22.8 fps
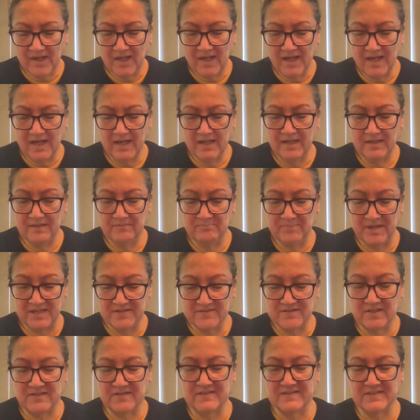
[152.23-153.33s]
And based
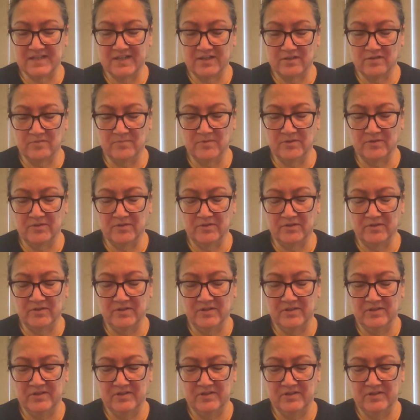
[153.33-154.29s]
on the psychomotor